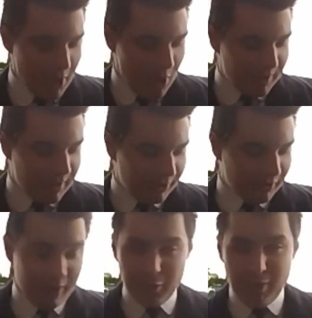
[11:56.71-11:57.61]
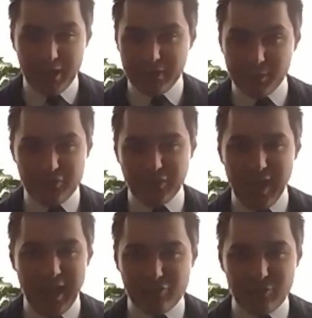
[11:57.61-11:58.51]
because otherwise it would just
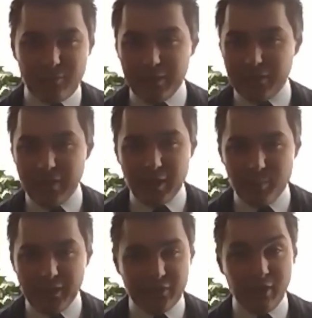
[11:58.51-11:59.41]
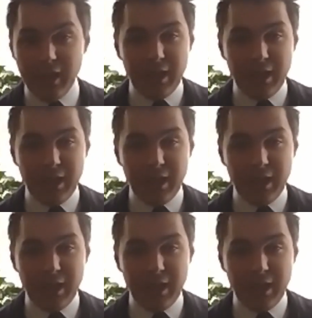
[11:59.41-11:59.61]
atrophy. It's like a muscle.